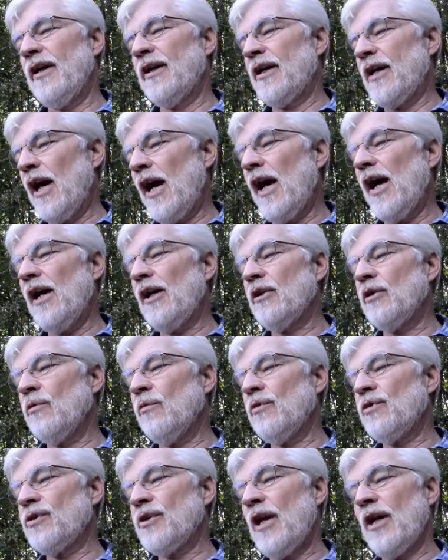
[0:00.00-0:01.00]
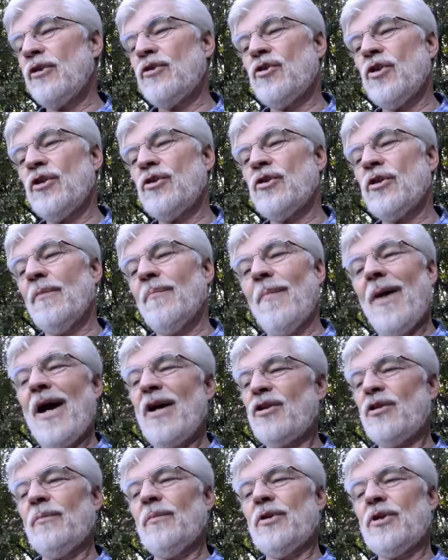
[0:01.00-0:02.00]
a God who was not just a
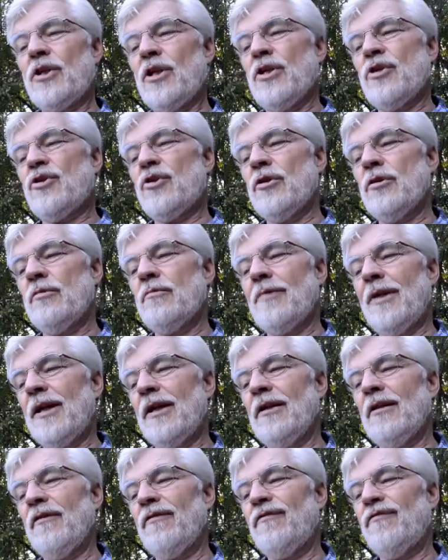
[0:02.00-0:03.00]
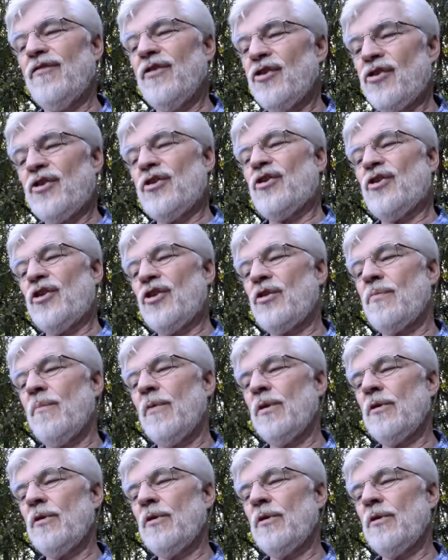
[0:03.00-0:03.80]
mathematician and a physicist,